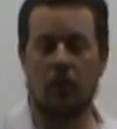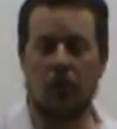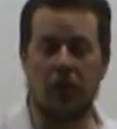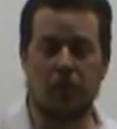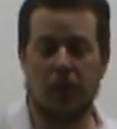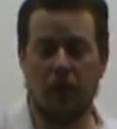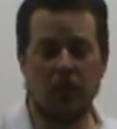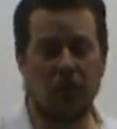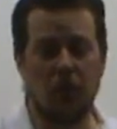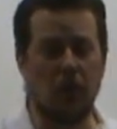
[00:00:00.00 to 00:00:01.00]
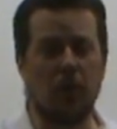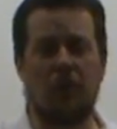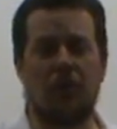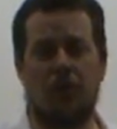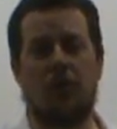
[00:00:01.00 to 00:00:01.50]
The experiment that we're going to
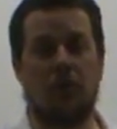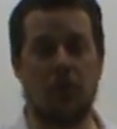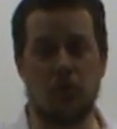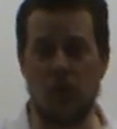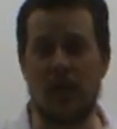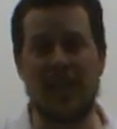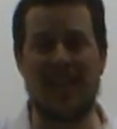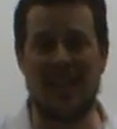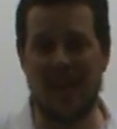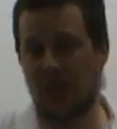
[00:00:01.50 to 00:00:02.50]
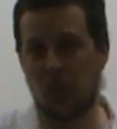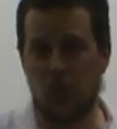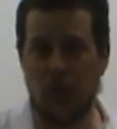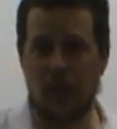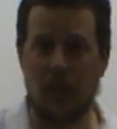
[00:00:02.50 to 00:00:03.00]
be doing this week and next
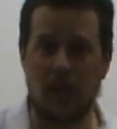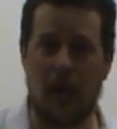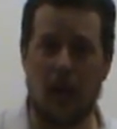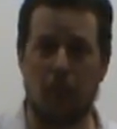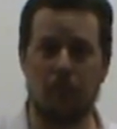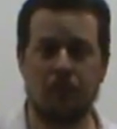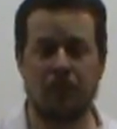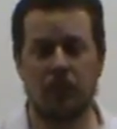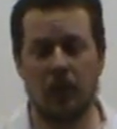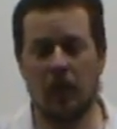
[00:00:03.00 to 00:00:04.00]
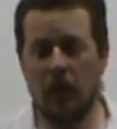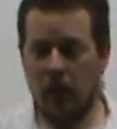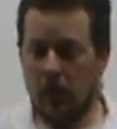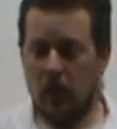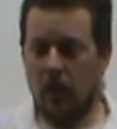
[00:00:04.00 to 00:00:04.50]
week in lab
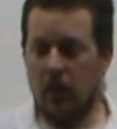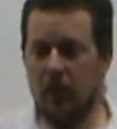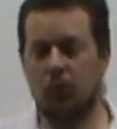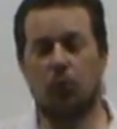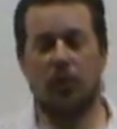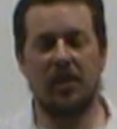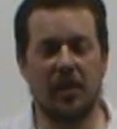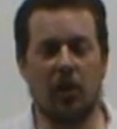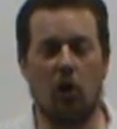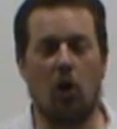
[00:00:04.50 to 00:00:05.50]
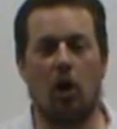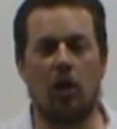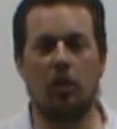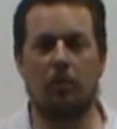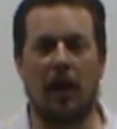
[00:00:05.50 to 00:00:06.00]
is really
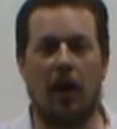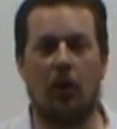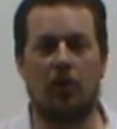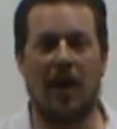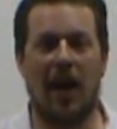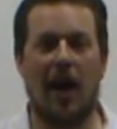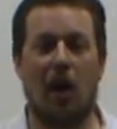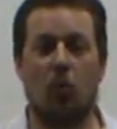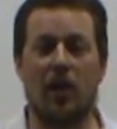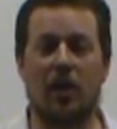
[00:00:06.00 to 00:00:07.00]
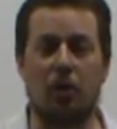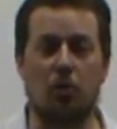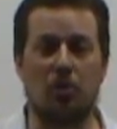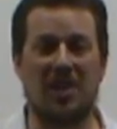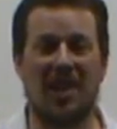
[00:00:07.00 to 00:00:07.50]
all about how we can
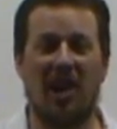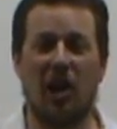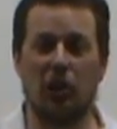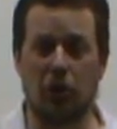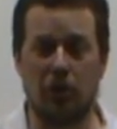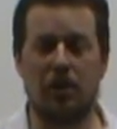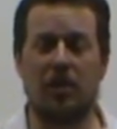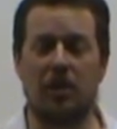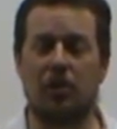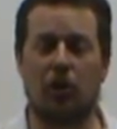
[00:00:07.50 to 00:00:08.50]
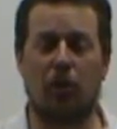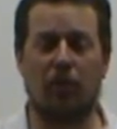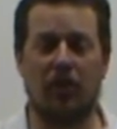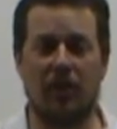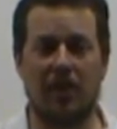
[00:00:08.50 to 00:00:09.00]
use color to
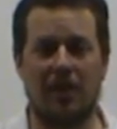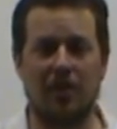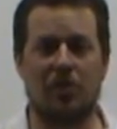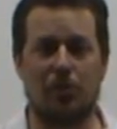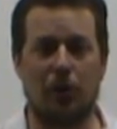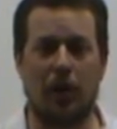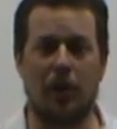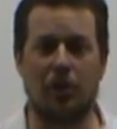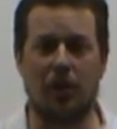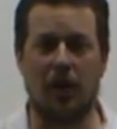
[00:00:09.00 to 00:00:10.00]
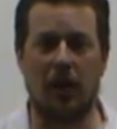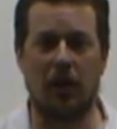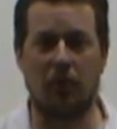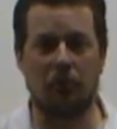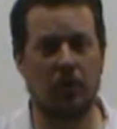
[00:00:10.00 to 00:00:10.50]
determine the concentration
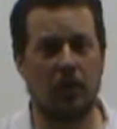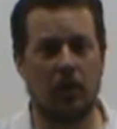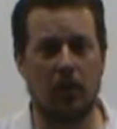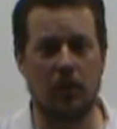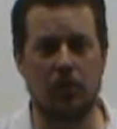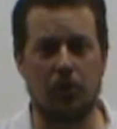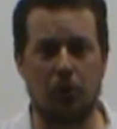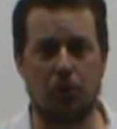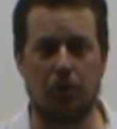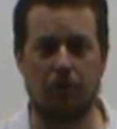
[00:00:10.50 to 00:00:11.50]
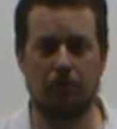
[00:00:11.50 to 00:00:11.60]
of a solution.